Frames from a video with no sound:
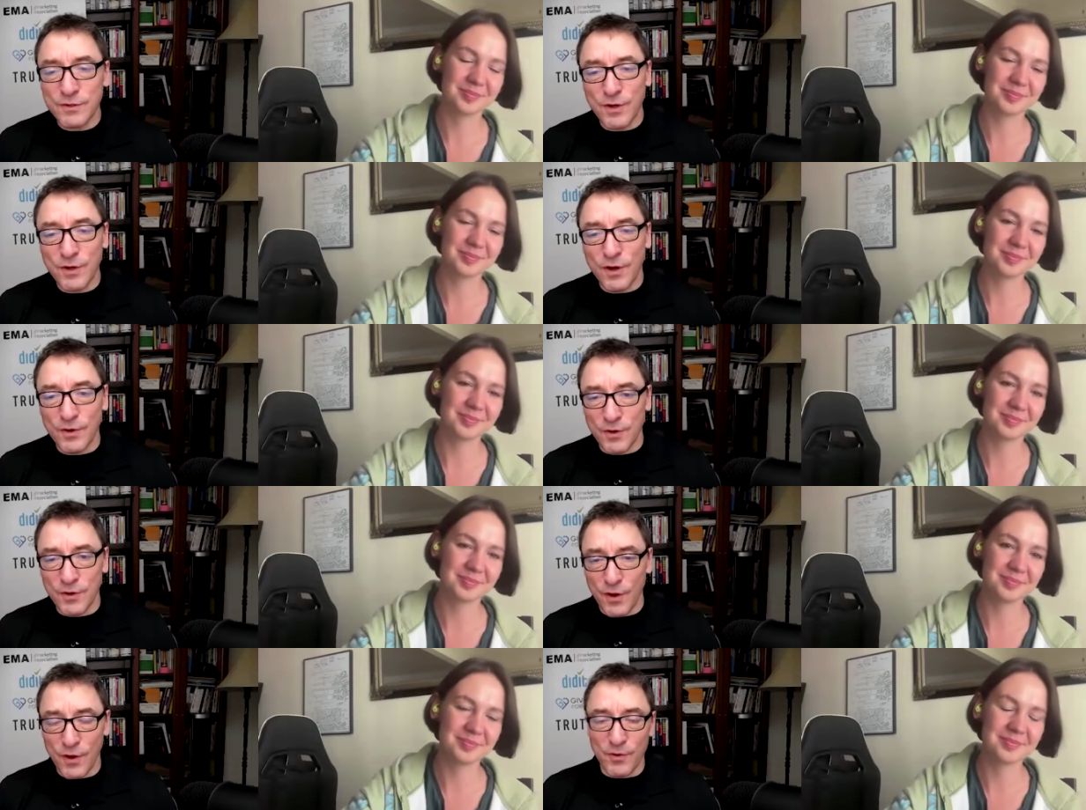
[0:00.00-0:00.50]
Speaker 1: who
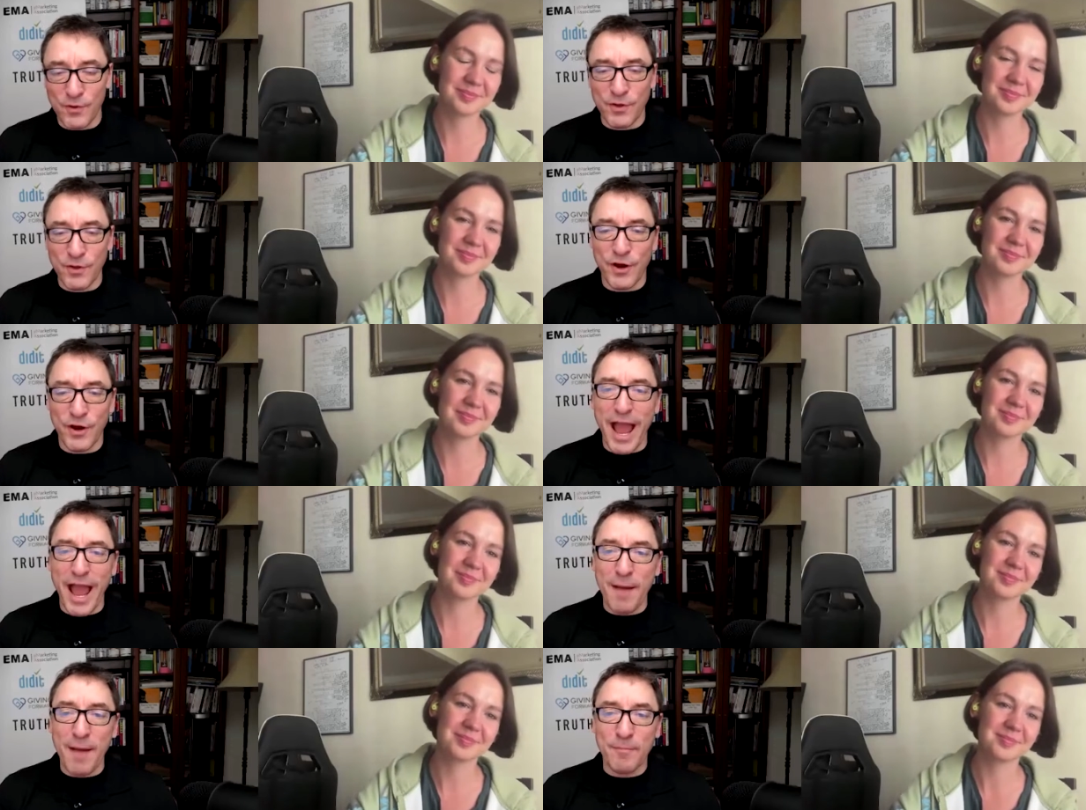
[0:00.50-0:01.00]
don't know
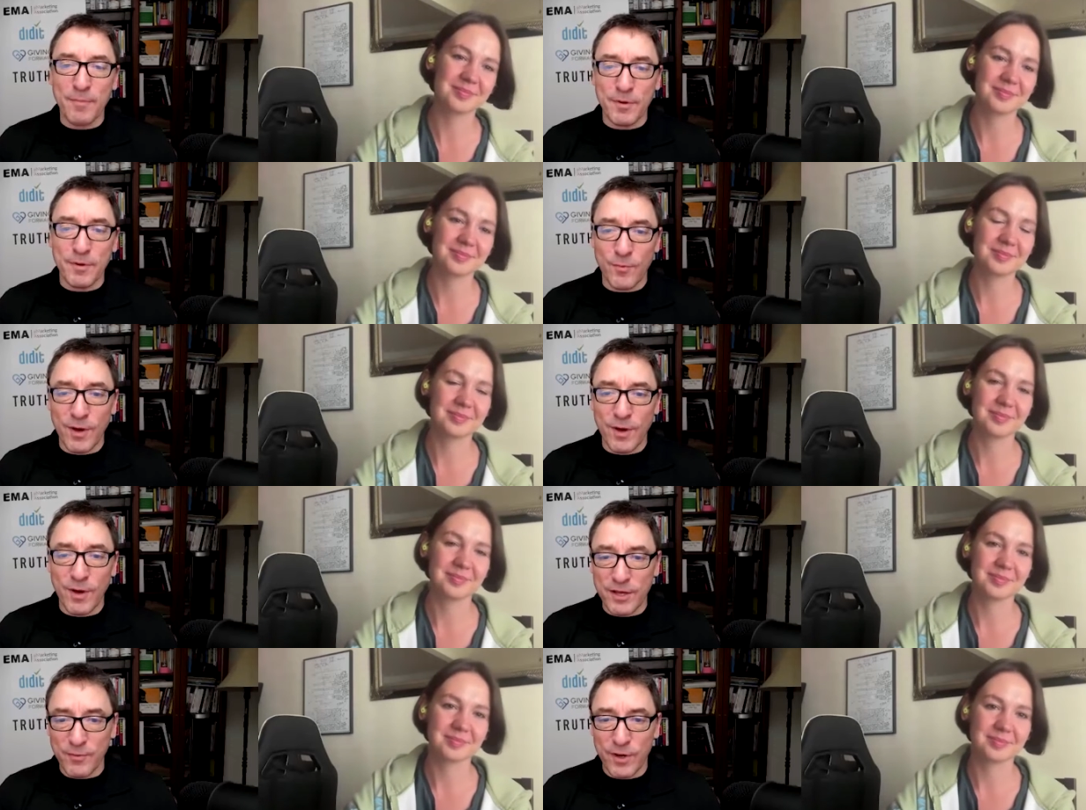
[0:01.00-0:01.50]
your app and
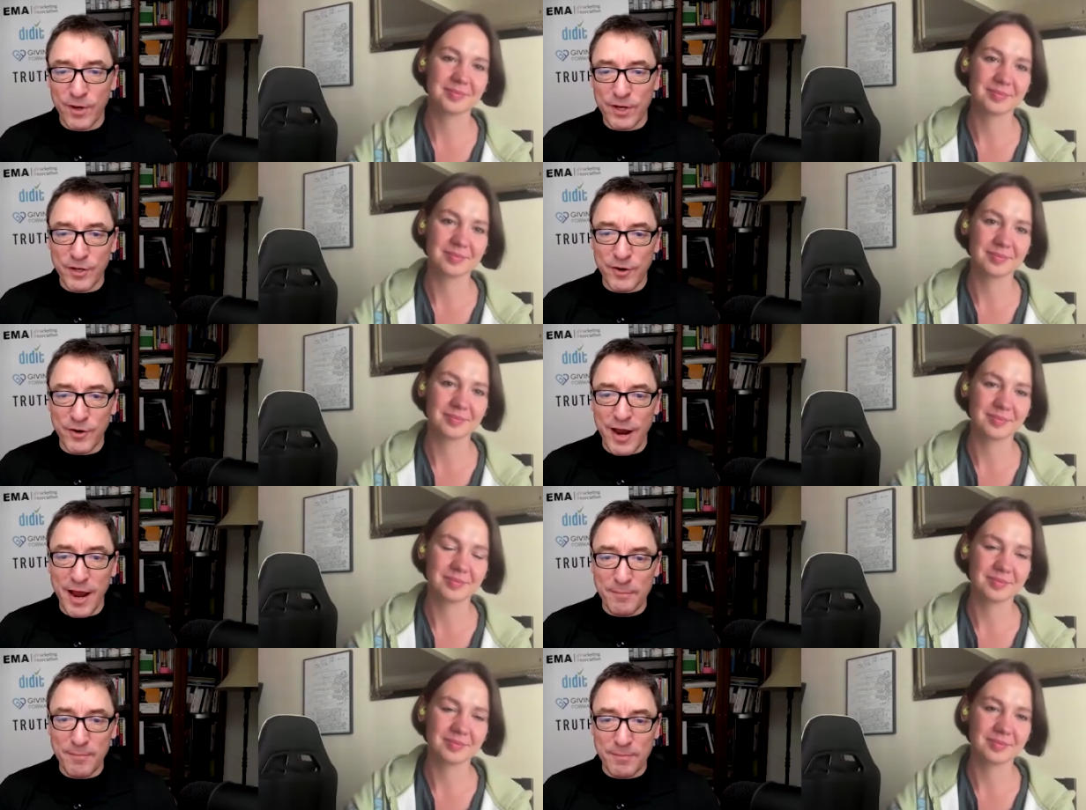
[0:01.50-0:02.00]
what what
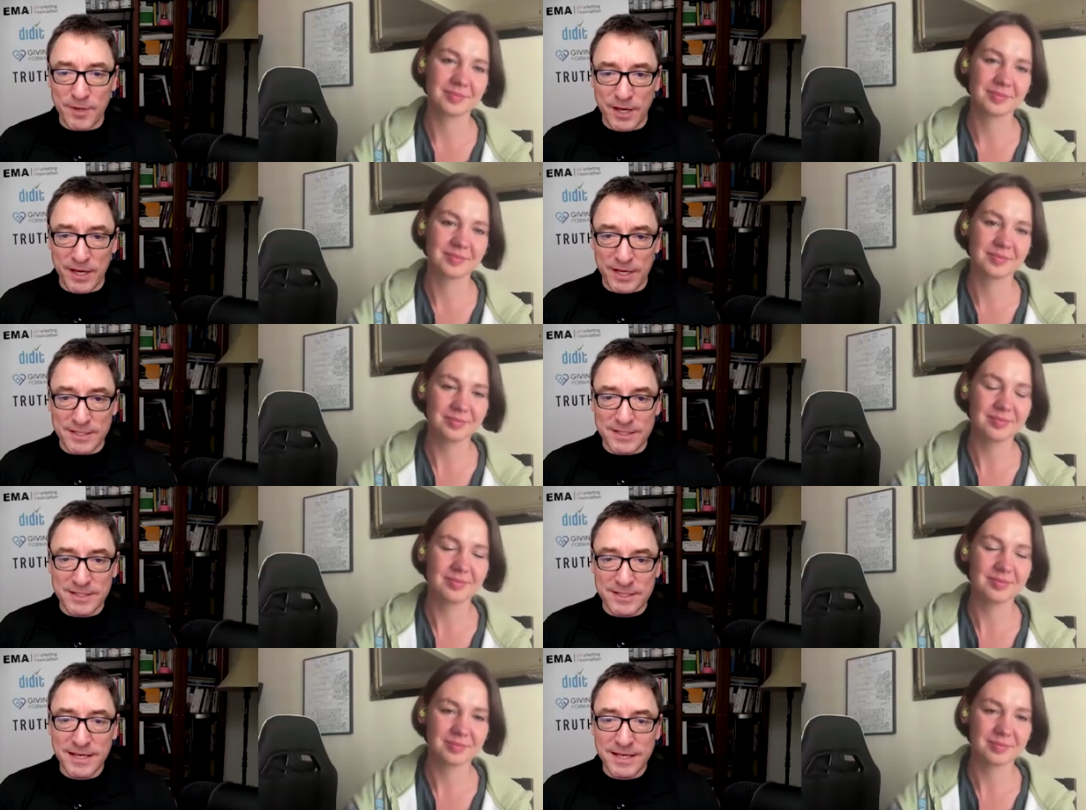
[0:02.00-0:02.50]
your app
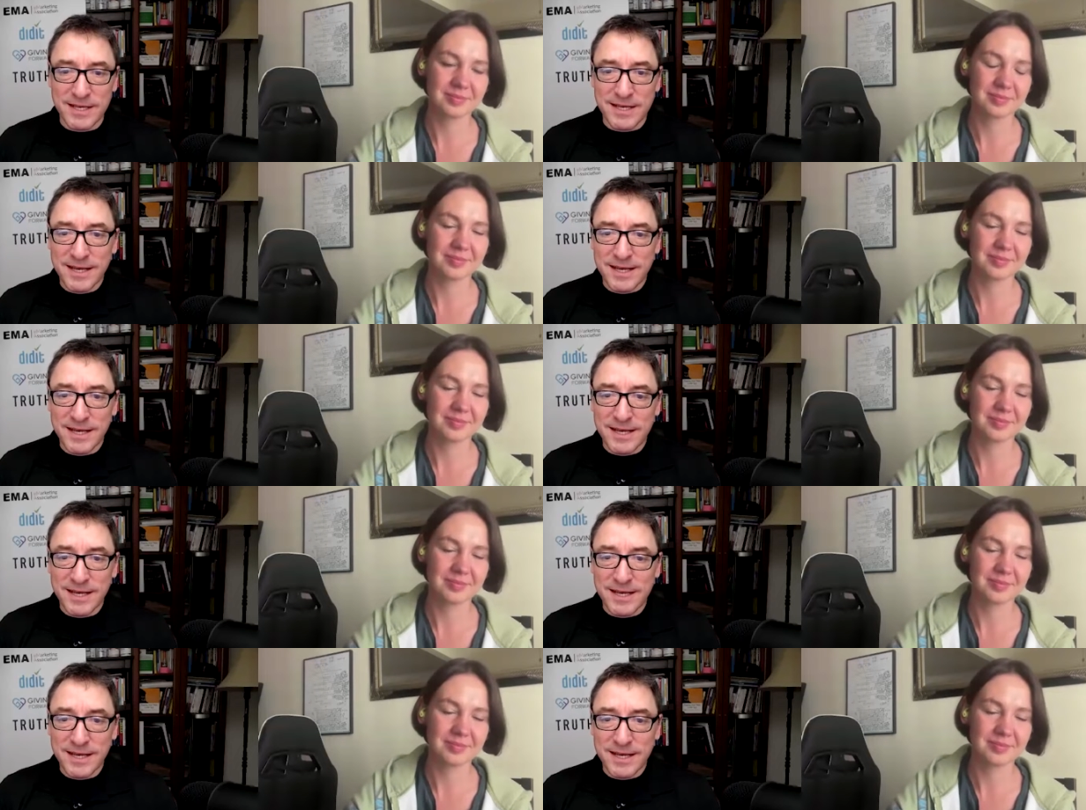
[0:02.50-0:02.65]
does,